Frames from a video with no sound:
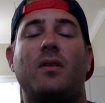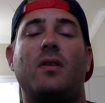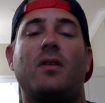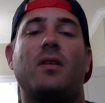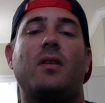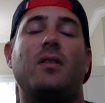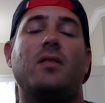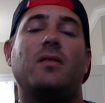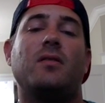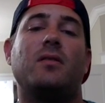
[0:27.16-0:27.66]

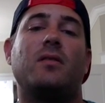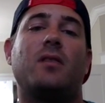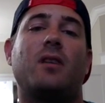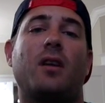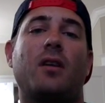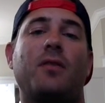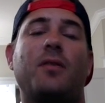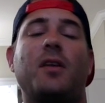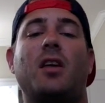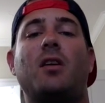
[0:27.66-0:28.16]
In
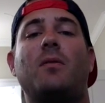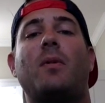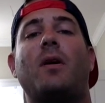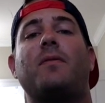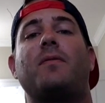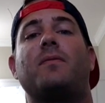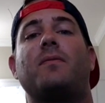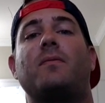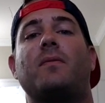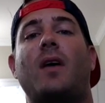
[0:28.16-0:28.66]
kind of thinking
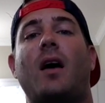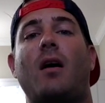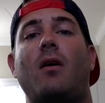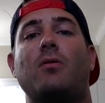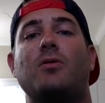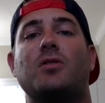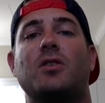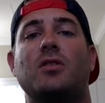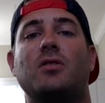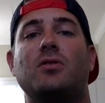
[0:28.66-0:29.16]
about how I
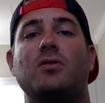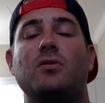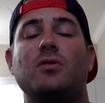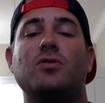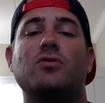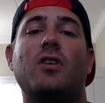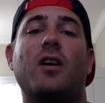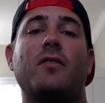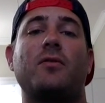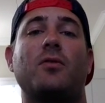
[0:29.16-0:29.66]
was going to do the
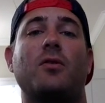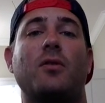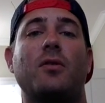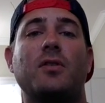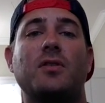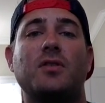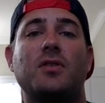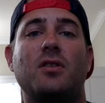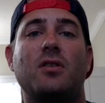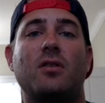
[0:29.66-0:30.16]
draft order
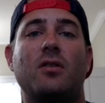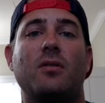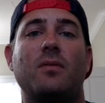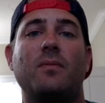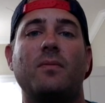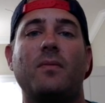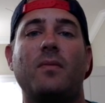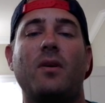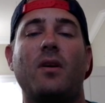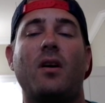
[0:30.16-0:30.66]
this year,
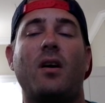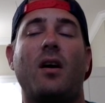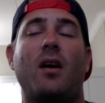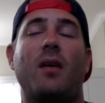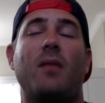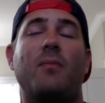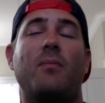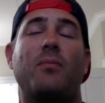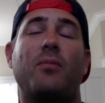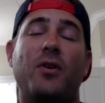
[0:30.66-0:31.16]

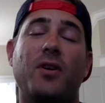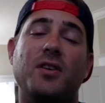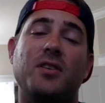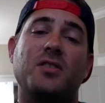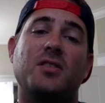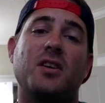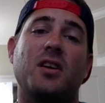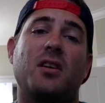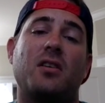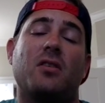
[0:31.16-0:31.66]
I'm pretty
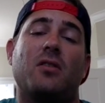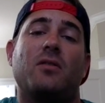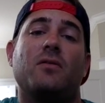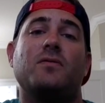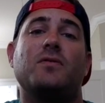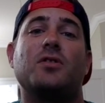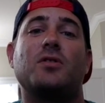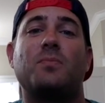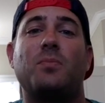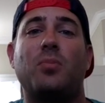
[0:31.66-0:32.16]
sick
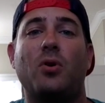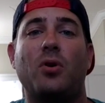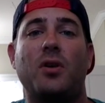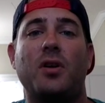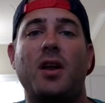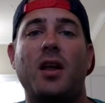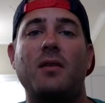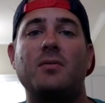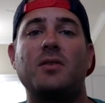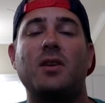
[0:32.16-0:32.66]
of just
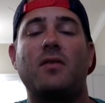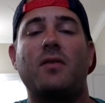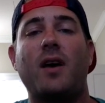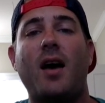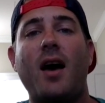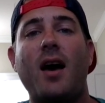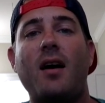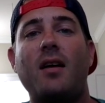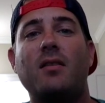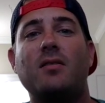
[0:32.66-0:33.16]
pulling names out of a
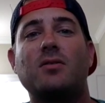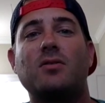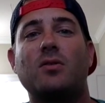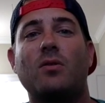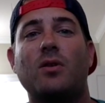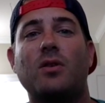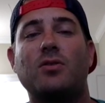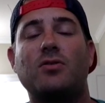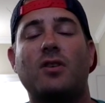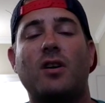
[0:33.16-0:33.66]
hat,
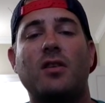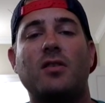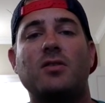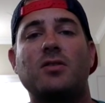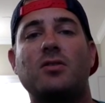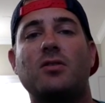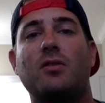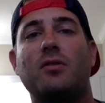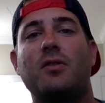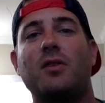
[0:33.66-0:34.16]
so I try to
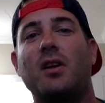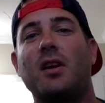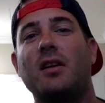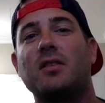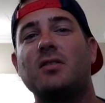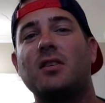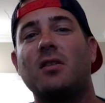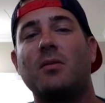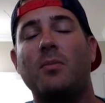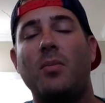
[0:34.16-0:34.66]
start thinking
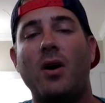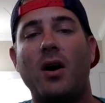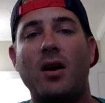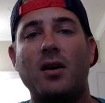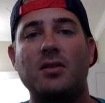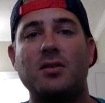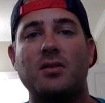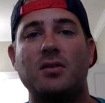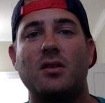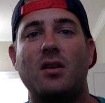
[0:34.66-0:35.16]
outside the
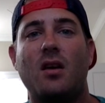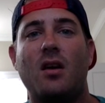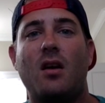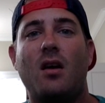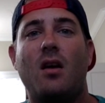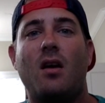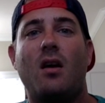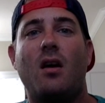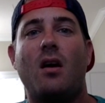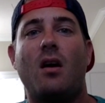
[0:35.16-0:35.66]
box.
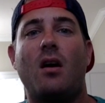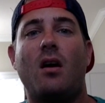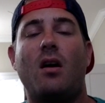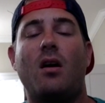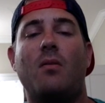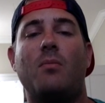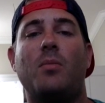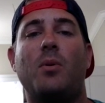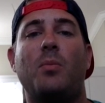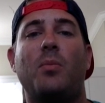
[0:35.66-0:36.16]

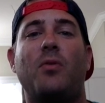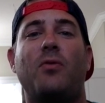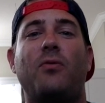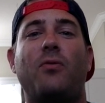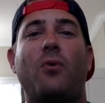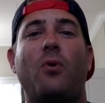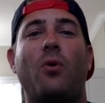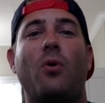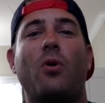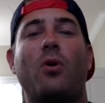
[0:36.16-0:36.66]
But
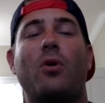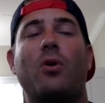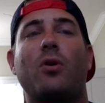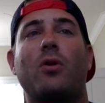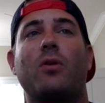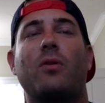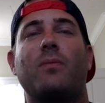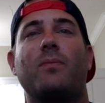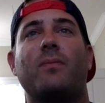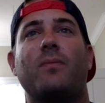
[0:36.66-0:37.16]

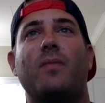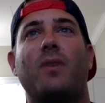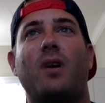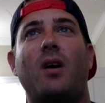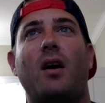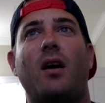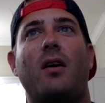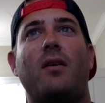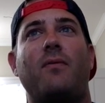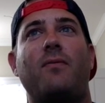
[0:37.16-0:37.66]
before
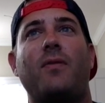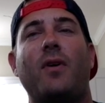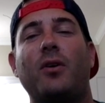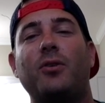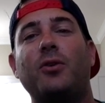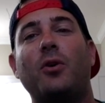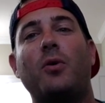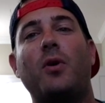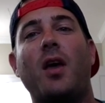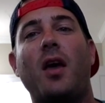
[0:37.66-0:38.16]
I
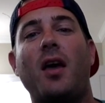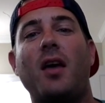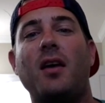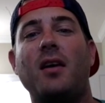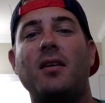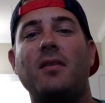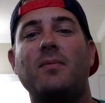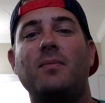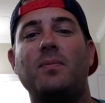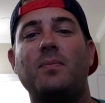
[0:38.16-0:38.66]
felt
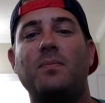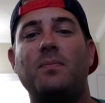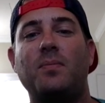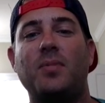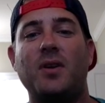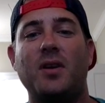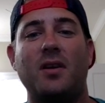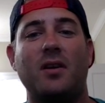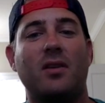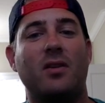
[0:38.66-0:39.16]
okay
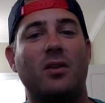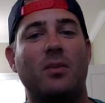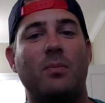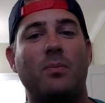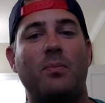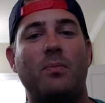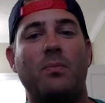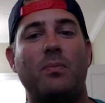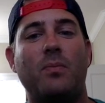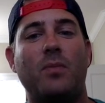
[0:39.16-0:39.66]
being a little
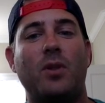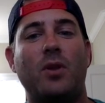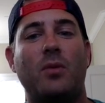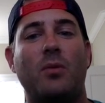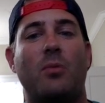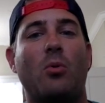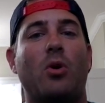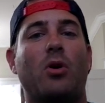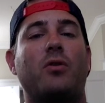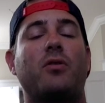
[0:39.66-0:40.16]

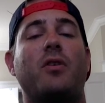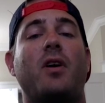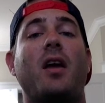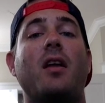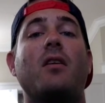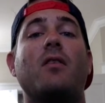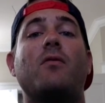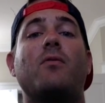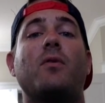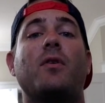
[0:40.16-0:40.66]
bit more
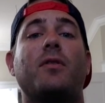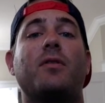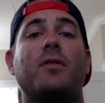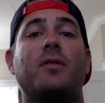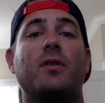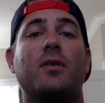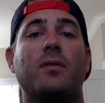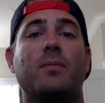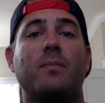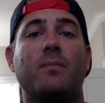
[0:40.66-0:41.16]
creative with
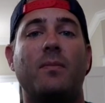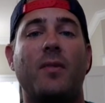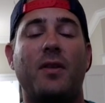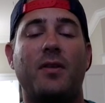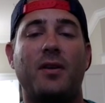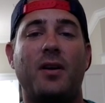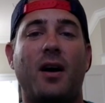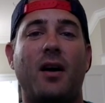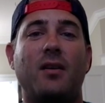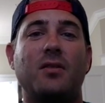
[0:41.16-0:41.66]
the
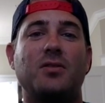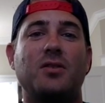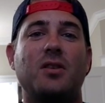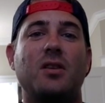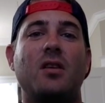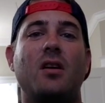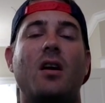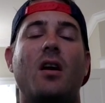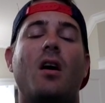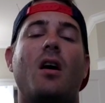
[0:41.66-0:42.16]

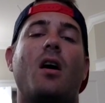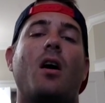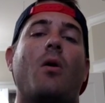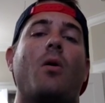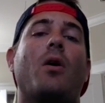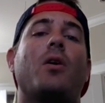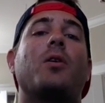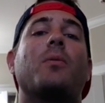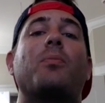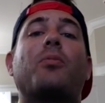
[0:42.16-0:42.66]
methodology, I
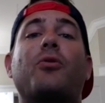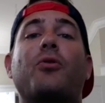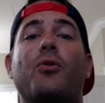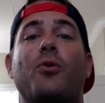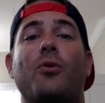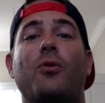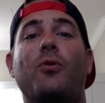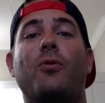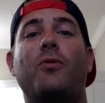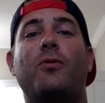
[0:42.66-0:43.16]
wanted to
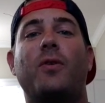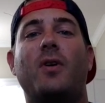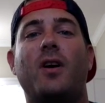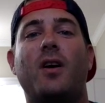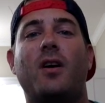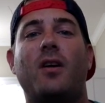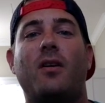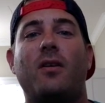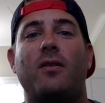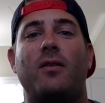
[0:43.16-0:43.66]
prove,
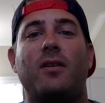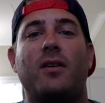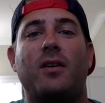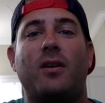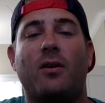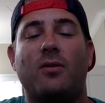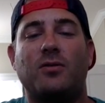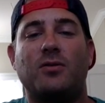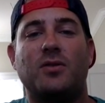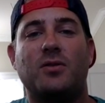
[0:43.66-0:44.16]

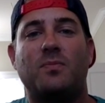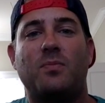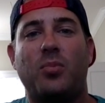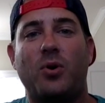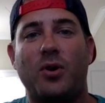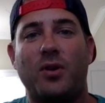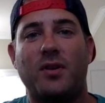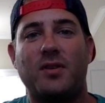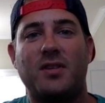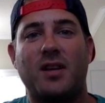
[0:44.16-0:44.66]
just
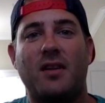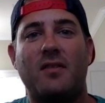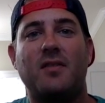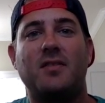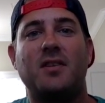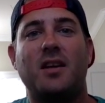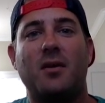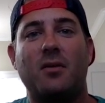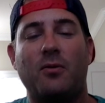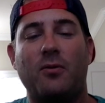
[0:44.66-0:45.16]
putting this out on the
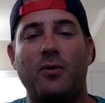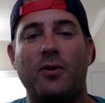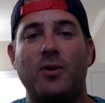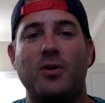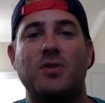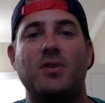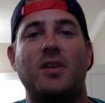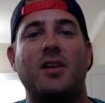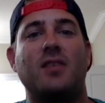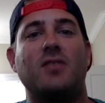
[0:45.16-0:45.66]
table
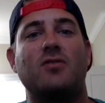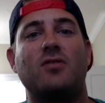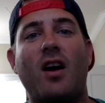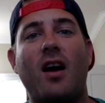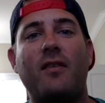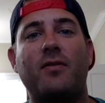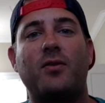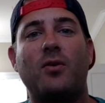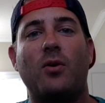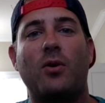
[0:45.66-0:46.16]
first, that
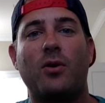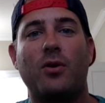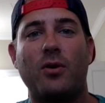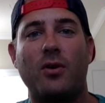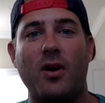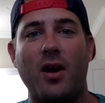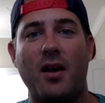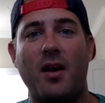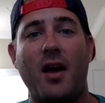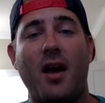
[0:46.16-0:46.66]
draft
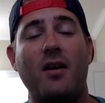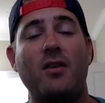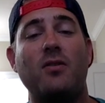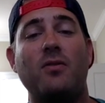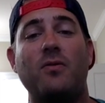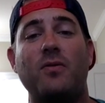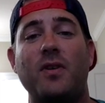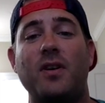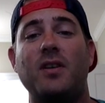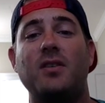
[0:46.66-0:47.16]
order and how you
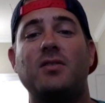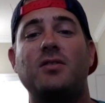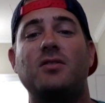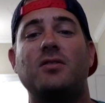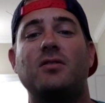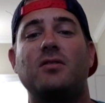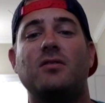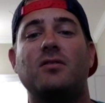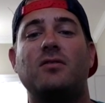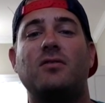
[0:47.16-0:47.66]
finish
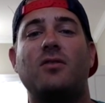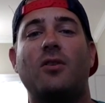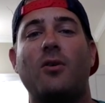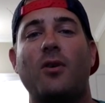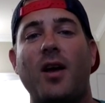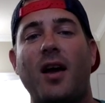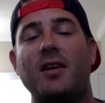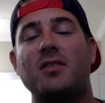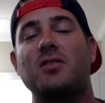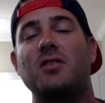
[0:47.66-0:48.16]

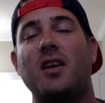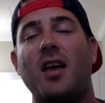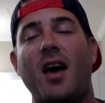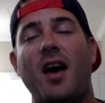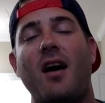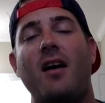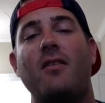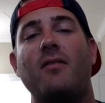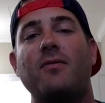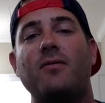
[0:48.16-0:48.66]
don't actually
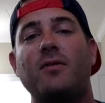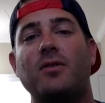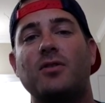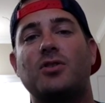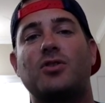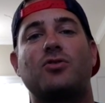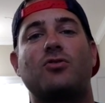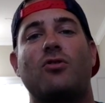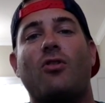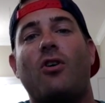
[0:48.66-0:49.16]
have a
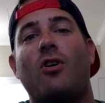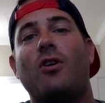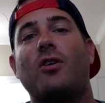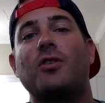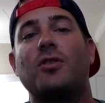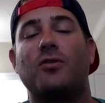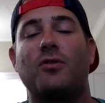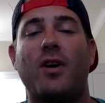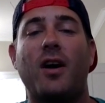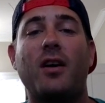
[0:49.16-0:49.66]
strong
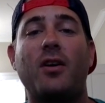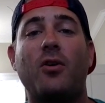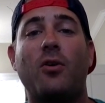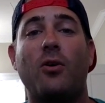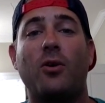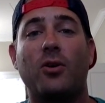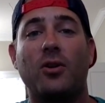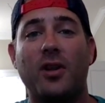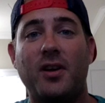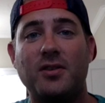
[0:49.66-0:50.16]
direct
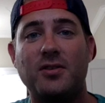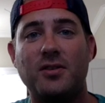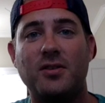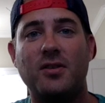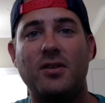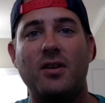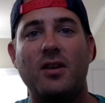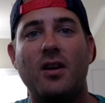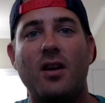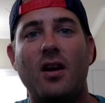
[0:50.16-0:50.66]

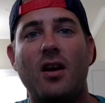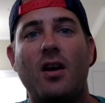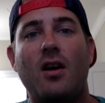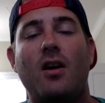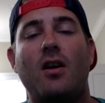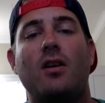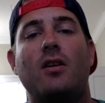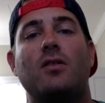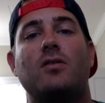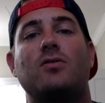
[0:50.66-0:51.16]
correlation.
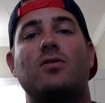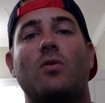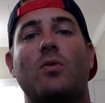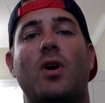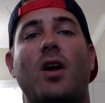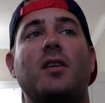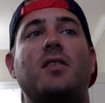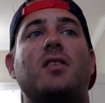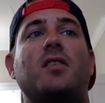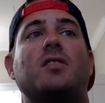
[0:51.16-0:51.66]
So what
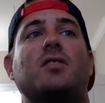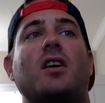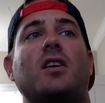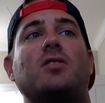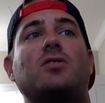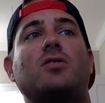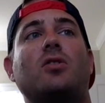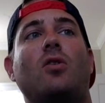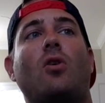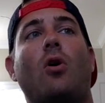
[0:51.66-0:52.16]
I did is I
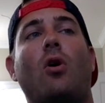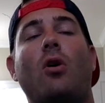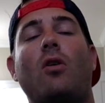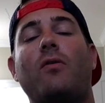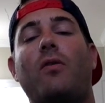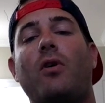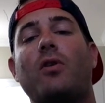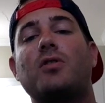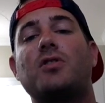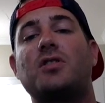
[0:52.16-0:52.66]
took all
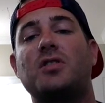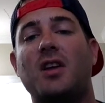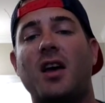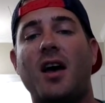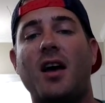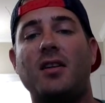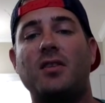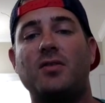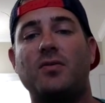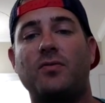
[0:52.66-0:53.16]
of our
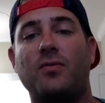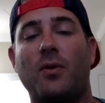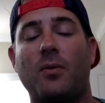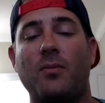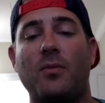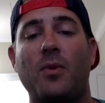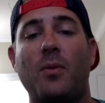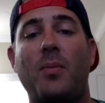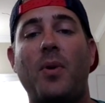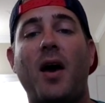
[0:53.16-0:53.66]
stats
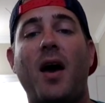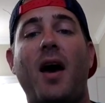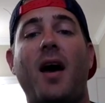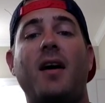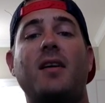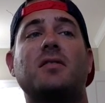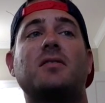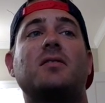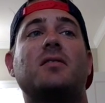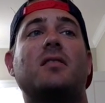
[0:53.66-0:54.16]
from the
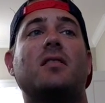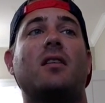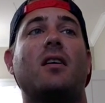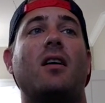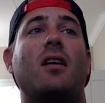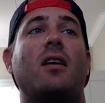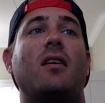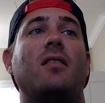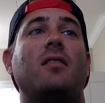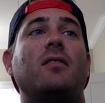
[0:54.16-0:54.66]
past
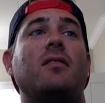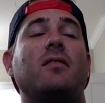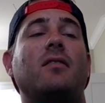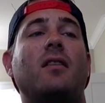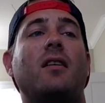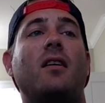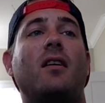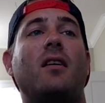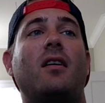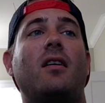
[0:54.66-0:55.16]
and
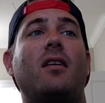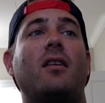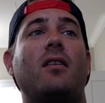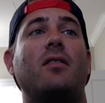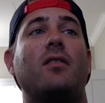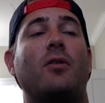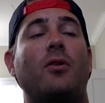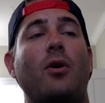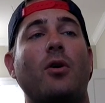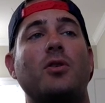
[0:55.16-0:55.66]

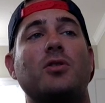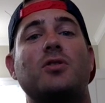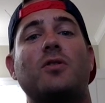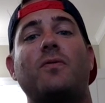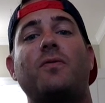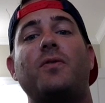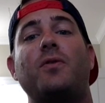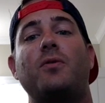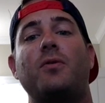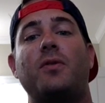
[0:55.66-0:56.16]
noticed a
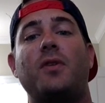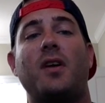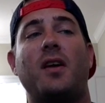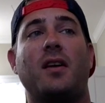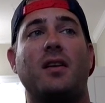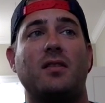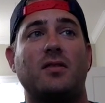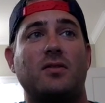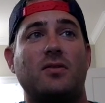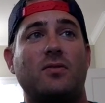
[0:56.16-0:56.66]
few
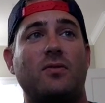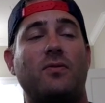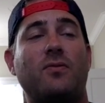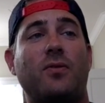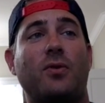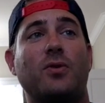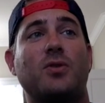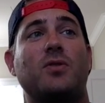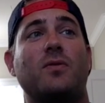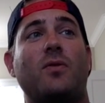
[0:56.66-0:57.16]
things.
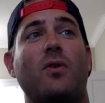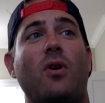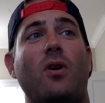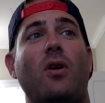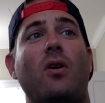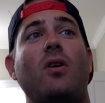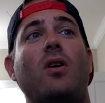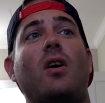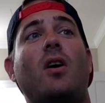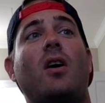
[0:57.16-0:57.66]
First of
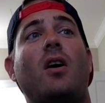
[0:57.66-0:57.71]
all,